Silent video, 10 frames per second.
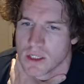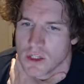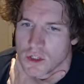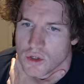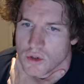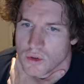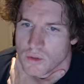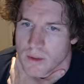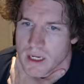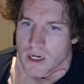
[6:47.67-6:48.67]
you
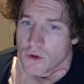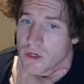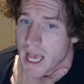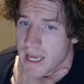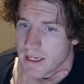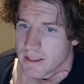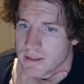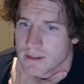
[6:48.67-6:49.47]
being a good candidate,